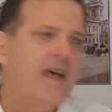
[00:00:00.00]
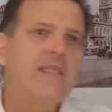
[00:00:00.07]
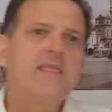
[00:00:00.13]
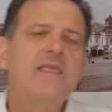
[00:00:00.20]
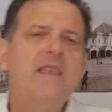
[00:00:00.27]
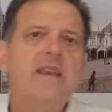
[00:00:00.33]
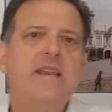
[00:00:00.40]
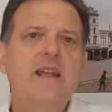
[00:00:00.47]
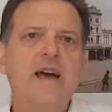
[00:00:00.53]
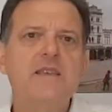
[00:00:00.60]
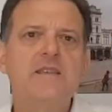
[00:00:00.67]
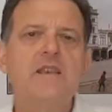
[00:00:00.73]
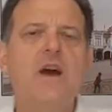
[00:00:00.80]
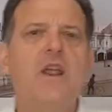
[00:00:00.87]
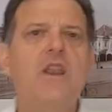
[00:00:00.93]
"Lead
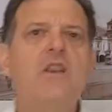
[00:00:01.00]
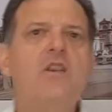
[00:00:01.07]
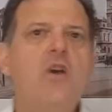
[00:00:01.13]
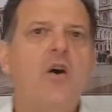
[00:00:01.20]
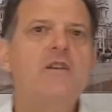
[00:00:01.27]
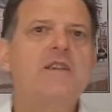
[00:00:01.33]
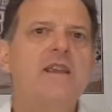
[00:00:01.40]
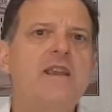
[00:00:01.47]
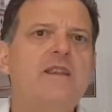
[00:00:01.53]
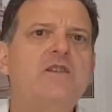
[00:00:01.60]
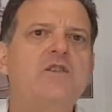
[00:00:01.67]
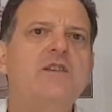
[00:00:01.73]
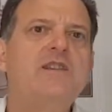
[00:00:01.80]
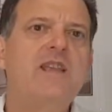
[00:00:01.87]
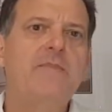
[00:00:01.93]
us not
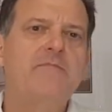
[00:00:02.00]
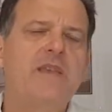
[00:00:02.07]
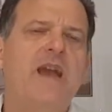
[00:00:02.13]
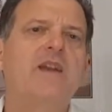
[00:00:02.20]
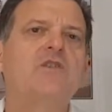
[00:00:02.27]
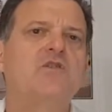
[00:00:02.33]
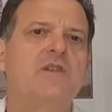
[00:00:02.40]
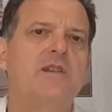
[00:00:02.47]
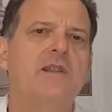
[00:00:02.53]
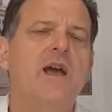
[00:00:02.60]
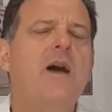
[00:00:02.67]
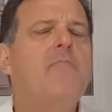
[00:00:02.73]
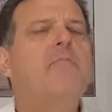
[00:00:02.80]
into temptation,